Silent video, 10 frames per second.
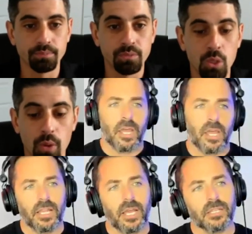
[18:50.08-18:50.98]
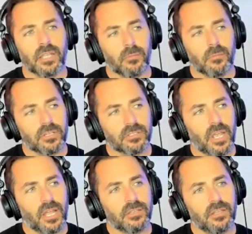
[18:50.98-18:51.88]
Yeah, and I like that because
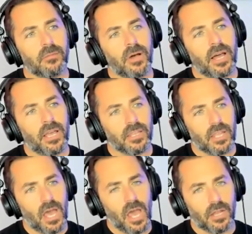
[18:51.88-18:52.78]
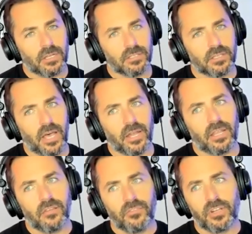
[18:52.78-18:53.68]
the idea behind that is that
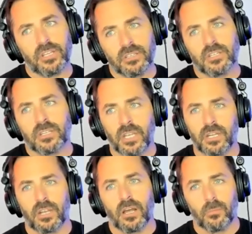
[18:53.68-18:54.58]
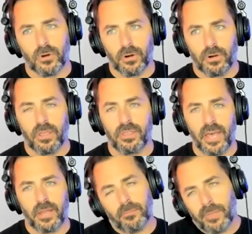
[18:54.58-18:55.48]
if it is indeed a number
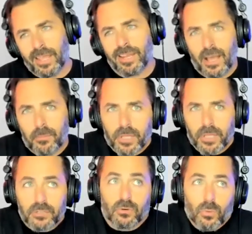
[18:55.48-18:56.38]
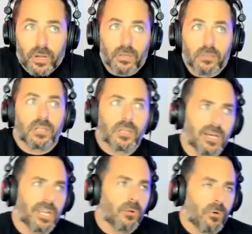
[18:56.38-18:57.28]
that may not be to where the
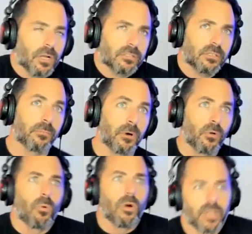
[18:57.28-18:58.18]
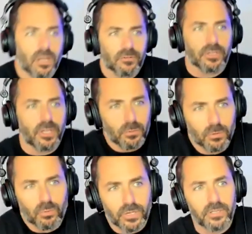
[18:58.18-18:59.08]
client wants it, but whatever, it
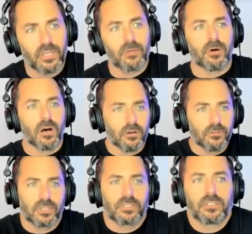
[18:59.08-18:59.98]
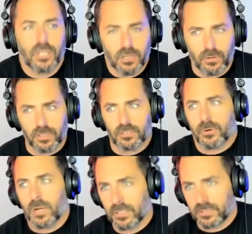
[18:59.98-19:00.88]
will rid them of continuing this
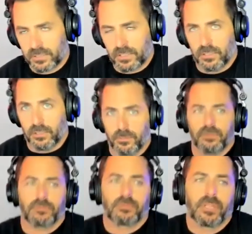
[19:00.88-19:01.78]
process and they'll be